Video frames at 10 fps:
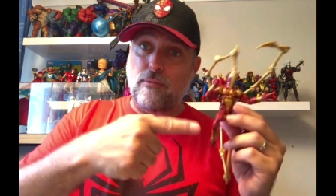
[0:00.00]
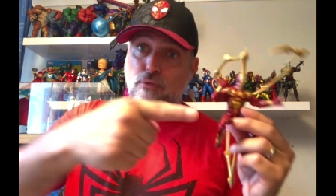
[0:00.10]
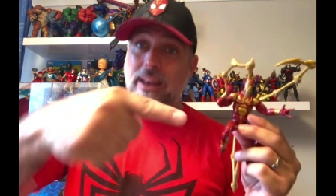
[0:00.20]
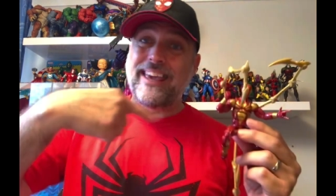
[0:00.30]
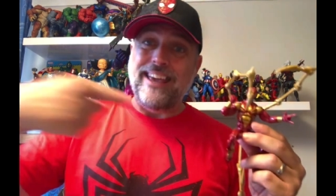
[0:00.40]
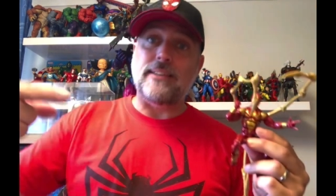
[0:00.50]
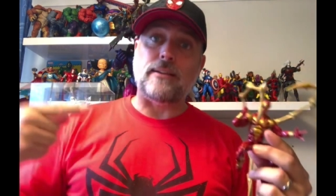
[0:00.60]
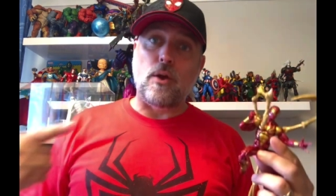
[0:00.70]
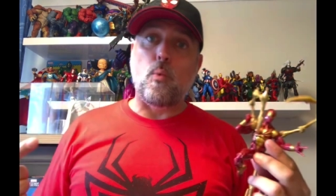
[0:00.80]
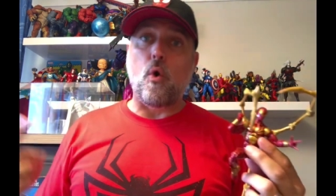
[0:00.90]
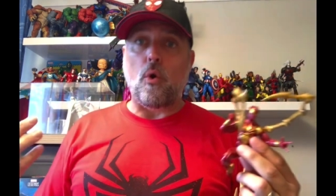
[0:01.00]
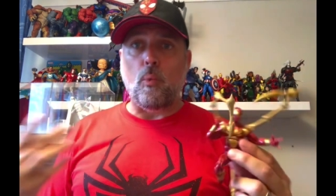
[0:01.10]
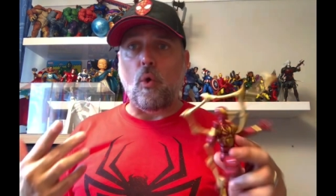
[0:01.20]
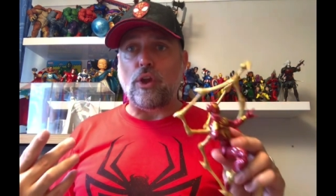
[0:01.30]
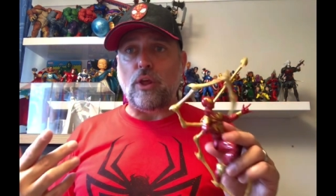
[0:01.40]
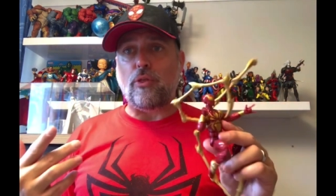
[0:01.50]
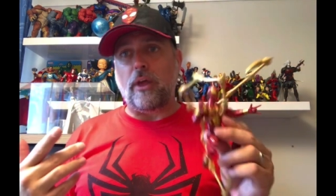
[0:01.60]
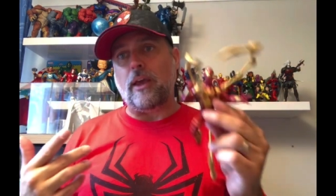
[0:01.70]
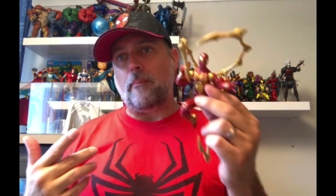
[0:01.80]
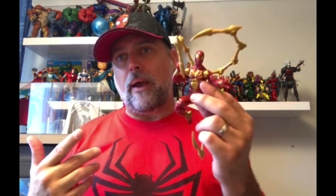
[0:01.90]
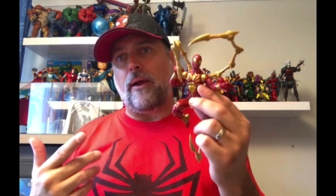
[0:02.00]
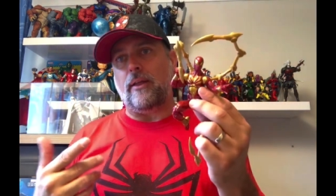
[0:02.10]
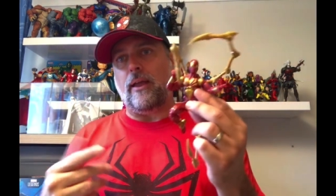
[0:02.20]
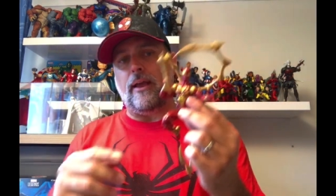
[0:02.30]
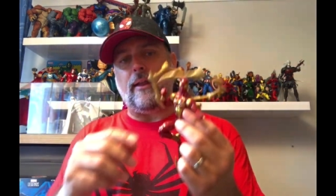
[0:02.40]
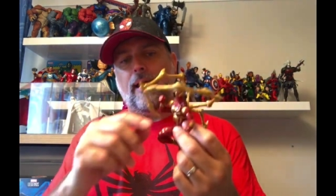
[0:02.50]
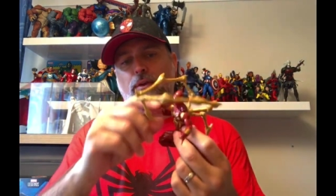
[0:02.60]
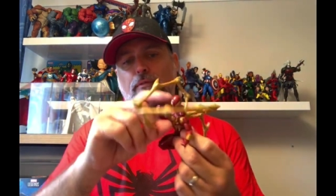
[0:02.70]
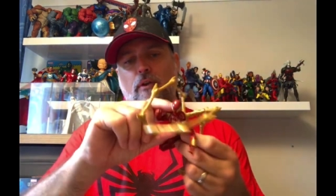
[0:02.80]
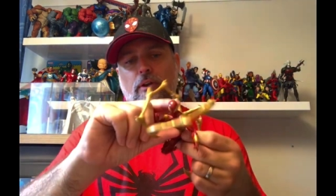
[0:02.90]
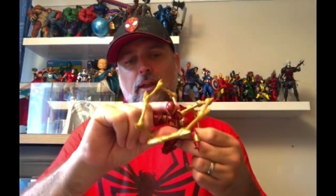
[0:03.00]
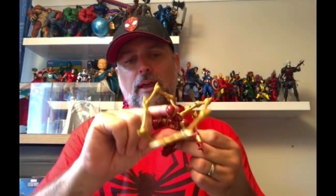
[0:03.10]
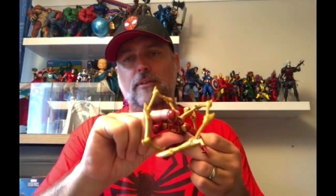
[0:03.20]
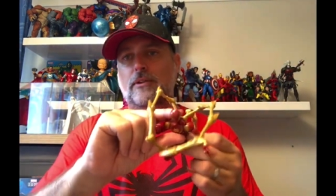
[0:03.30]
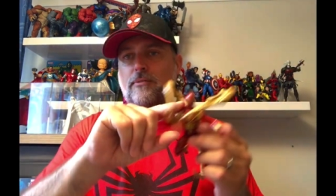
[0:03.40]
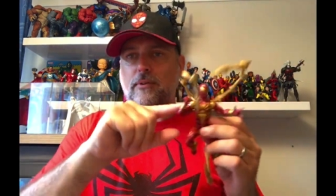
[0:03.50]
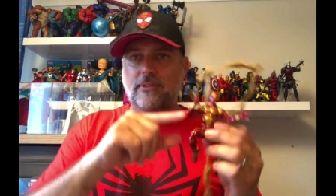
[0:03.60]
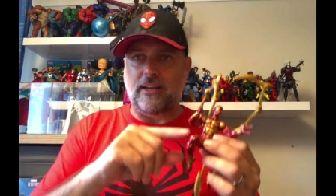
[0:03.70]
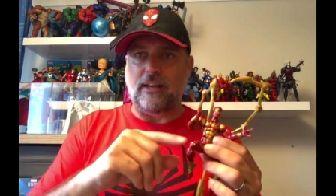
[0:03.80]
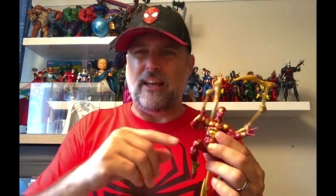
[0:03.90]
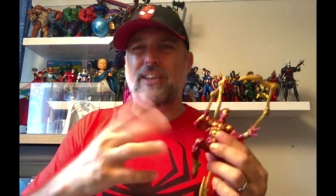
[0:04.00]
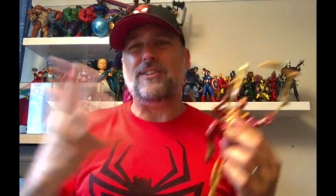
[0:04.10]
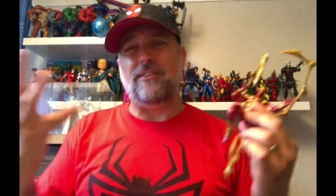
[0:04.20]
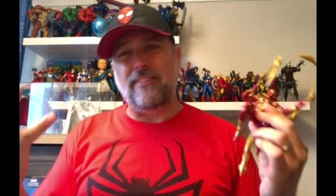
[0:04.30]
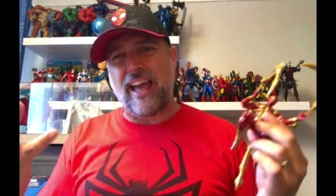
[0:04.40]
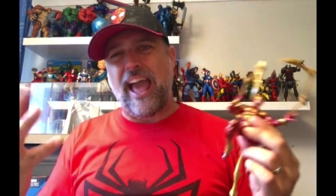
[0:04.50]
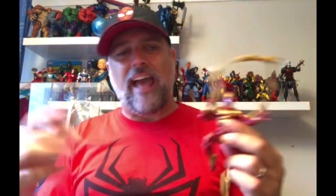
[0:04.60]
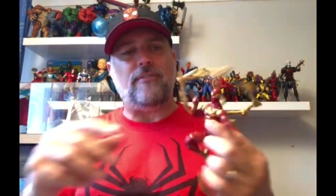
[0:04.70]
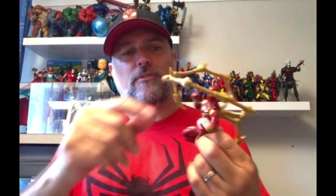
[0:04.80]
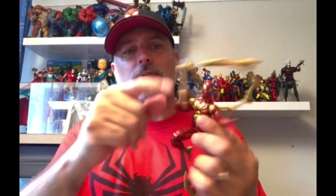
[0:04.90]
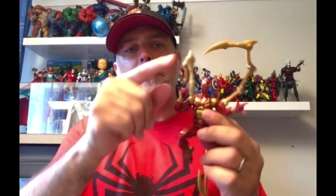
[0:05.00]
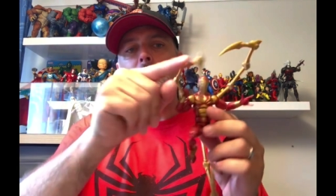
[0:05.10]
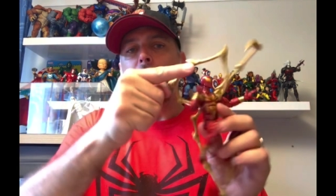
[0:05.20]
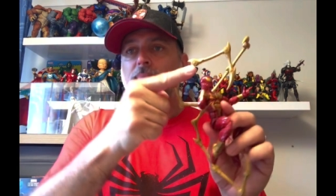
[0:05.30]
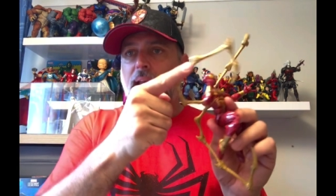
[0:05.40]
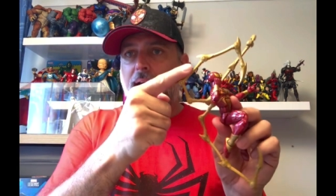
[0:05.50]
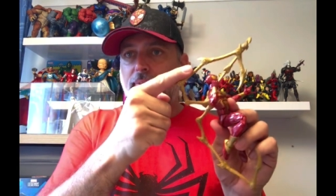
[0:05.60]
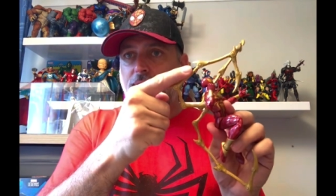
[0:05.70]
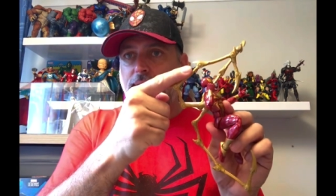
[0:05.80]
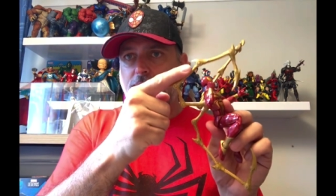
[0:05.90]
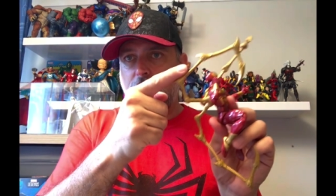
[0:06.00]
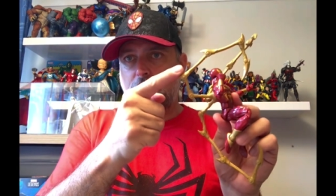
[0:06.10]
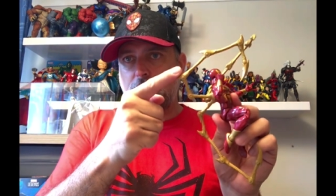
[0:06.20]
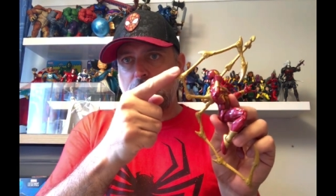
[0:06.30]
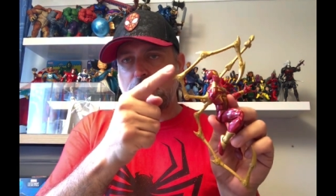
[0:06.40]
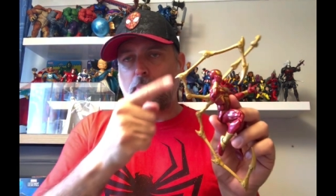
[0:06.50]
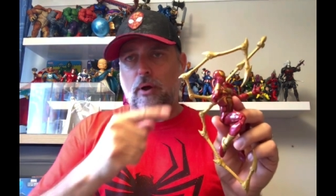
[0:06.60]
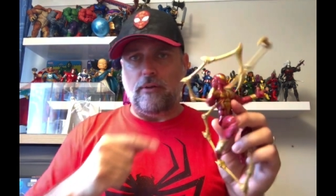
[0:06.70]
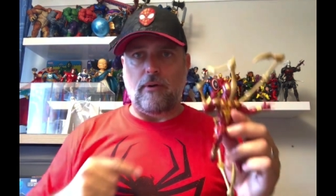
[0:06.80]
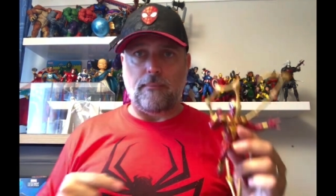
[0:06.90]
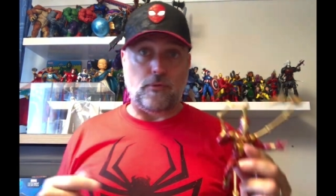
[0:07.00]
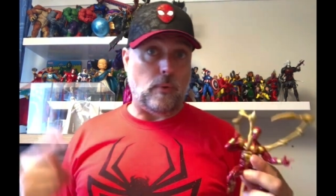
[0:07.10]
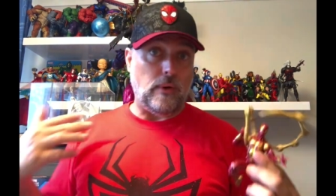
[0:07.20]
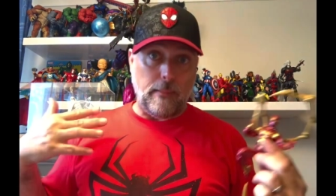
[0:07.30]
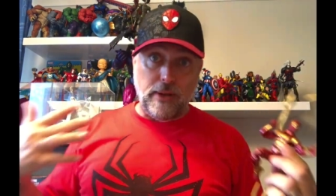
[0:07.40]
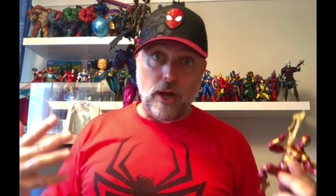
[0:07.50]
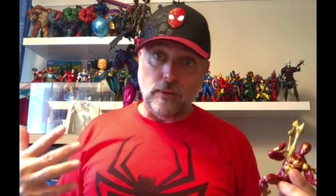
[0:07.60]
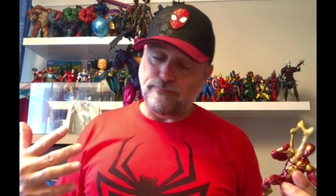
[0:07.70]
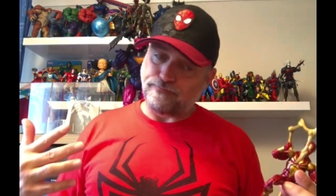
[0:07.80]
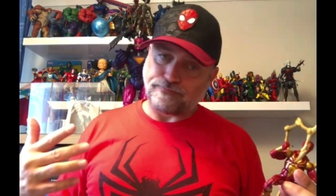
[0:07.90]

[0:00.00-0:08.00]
I'm really keen to know what, what you think about it and how you find it in terms of articulation and the hands and and these uh, these spider arms as well. Let me know.